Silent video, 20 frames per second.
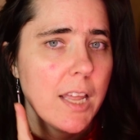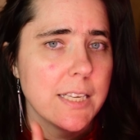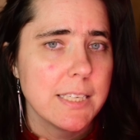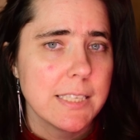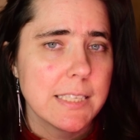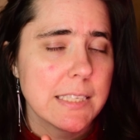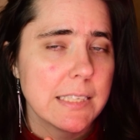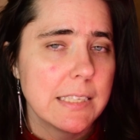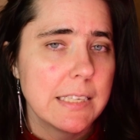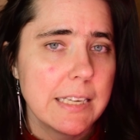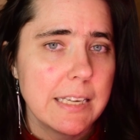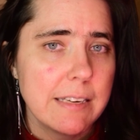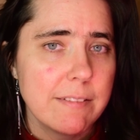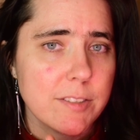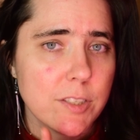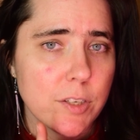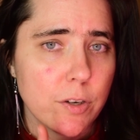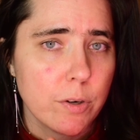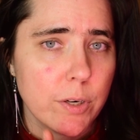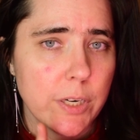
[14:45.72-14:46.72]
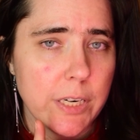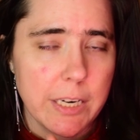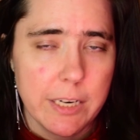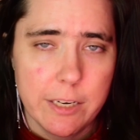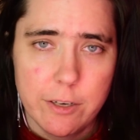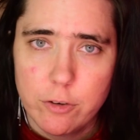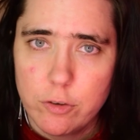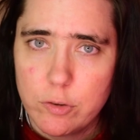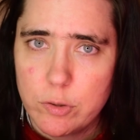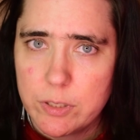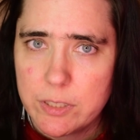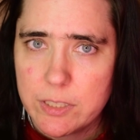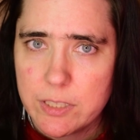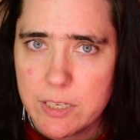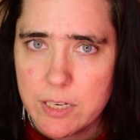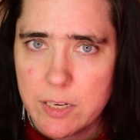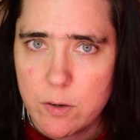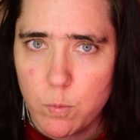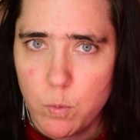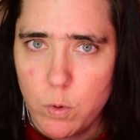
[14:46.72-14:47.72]
Sleeves are an
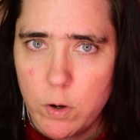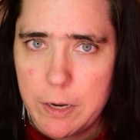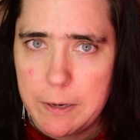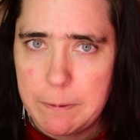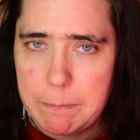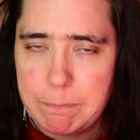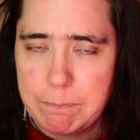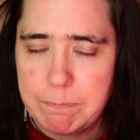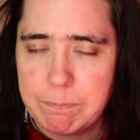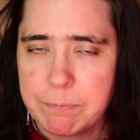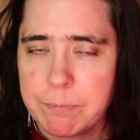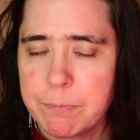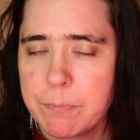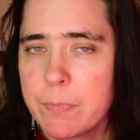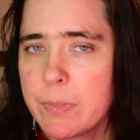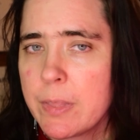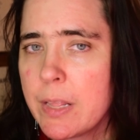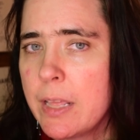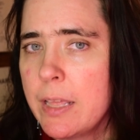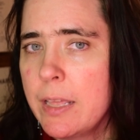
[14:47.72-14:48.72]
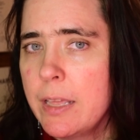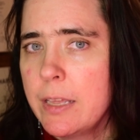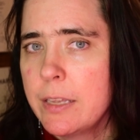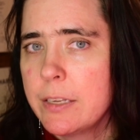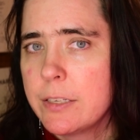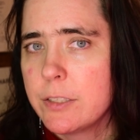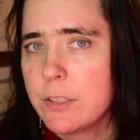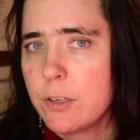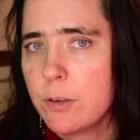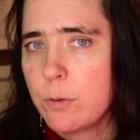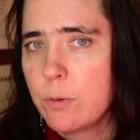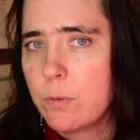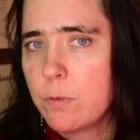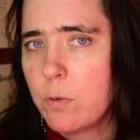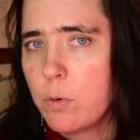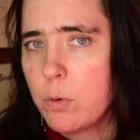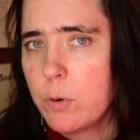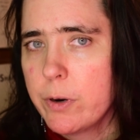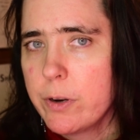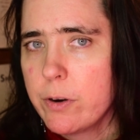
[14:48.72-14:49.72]
interesting one. So
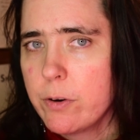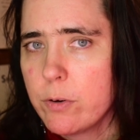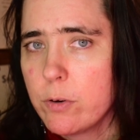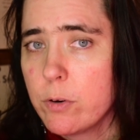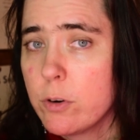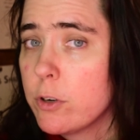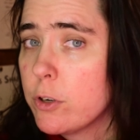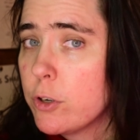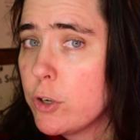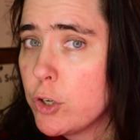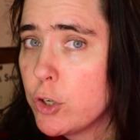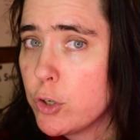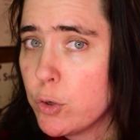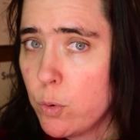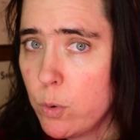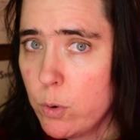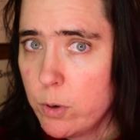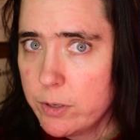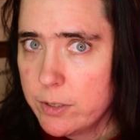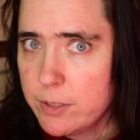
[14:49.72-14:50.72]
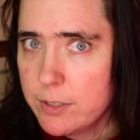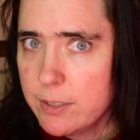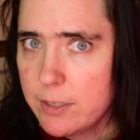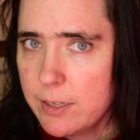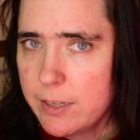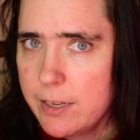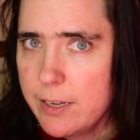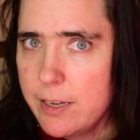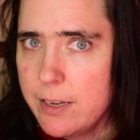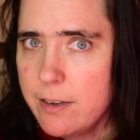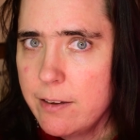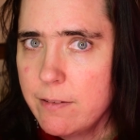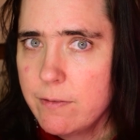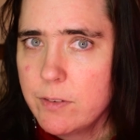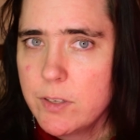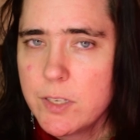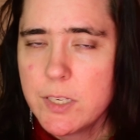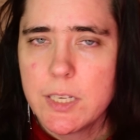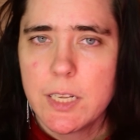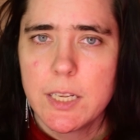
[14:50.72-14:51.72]
for your short
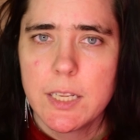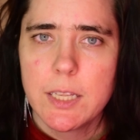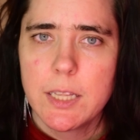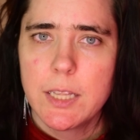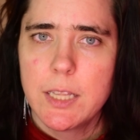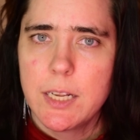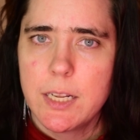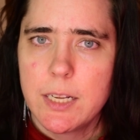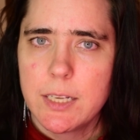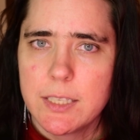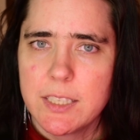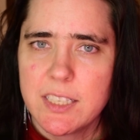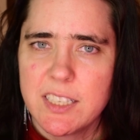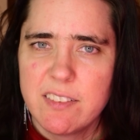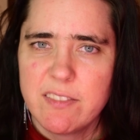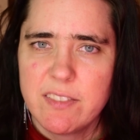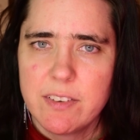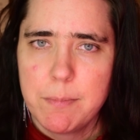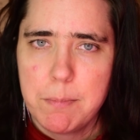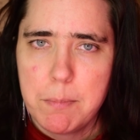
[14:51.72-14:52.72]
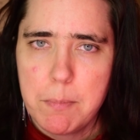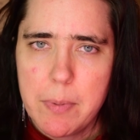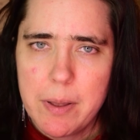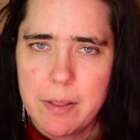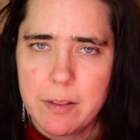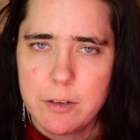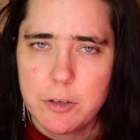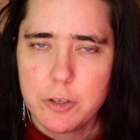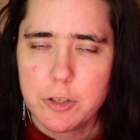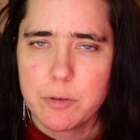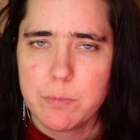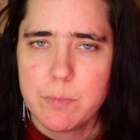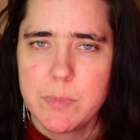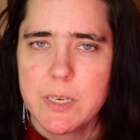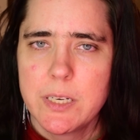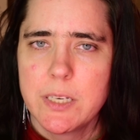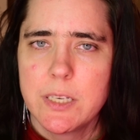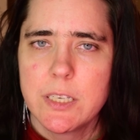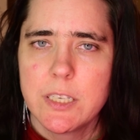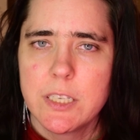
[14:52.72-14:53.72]
sleeves, lots of
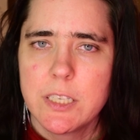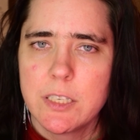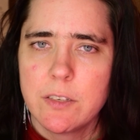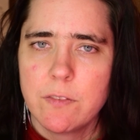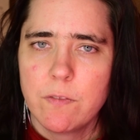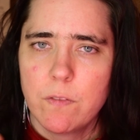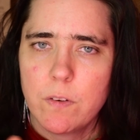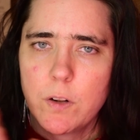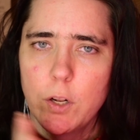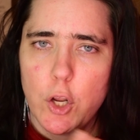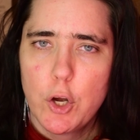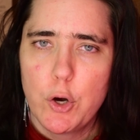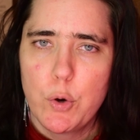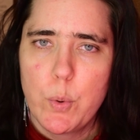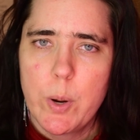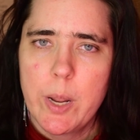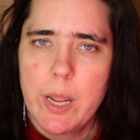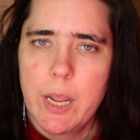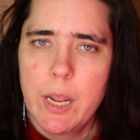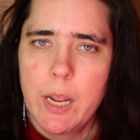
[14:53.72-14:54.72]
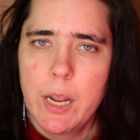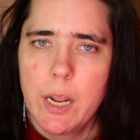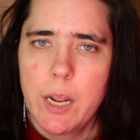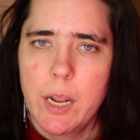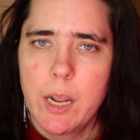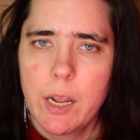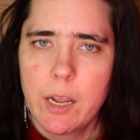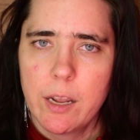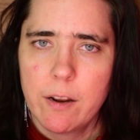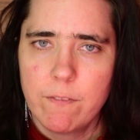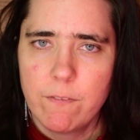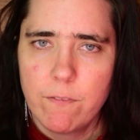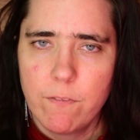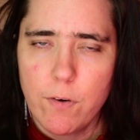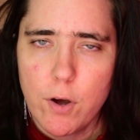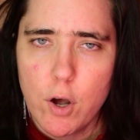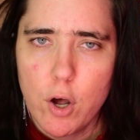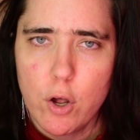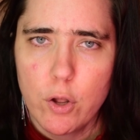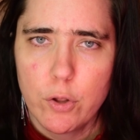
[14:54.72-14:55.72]
embellishment and flowing and
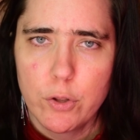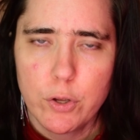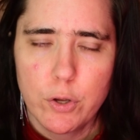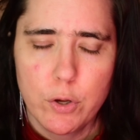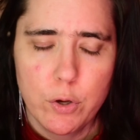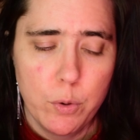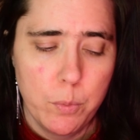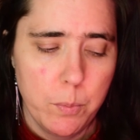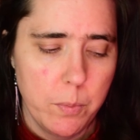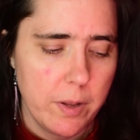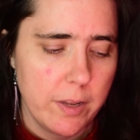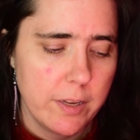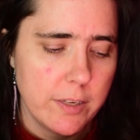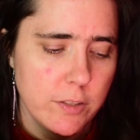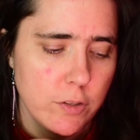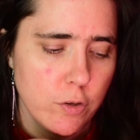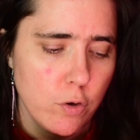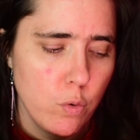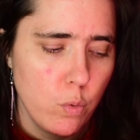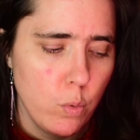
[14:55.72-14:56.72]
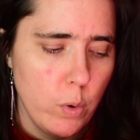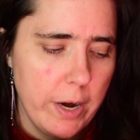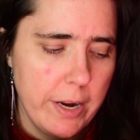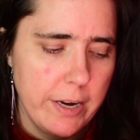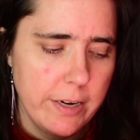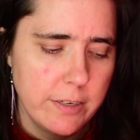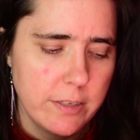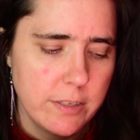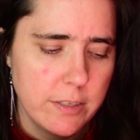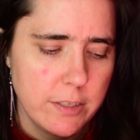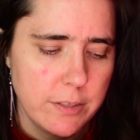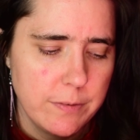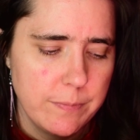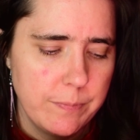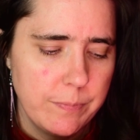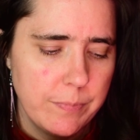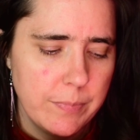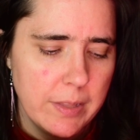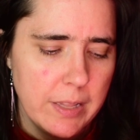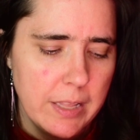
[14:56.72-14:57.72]
volume is great.
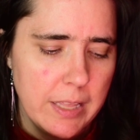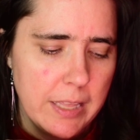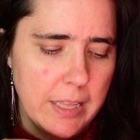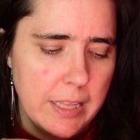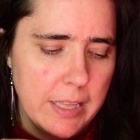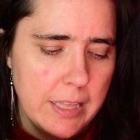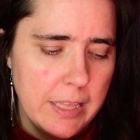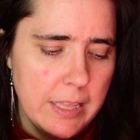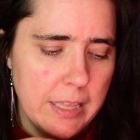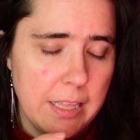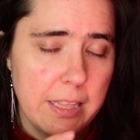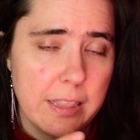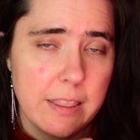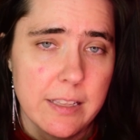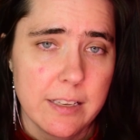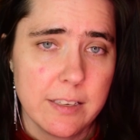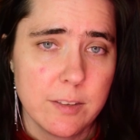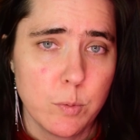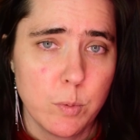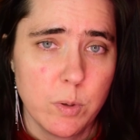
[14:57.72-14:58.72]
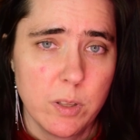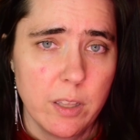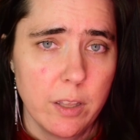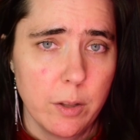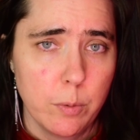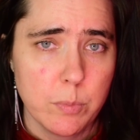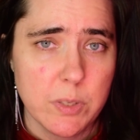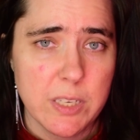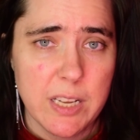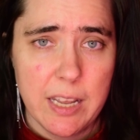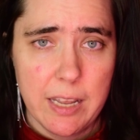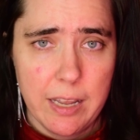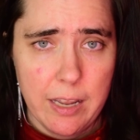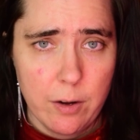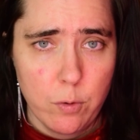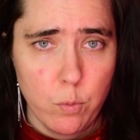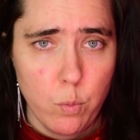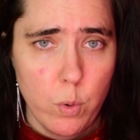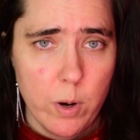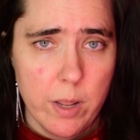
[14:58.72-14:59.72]
This will help to
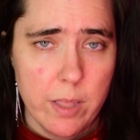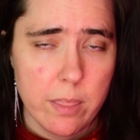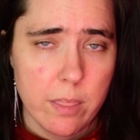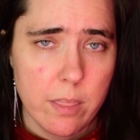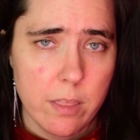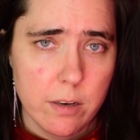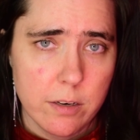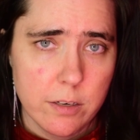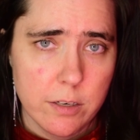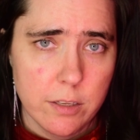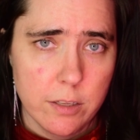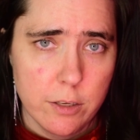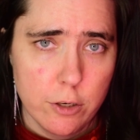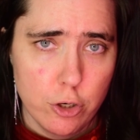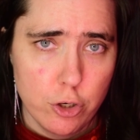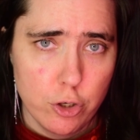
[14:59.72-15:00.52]
add width to the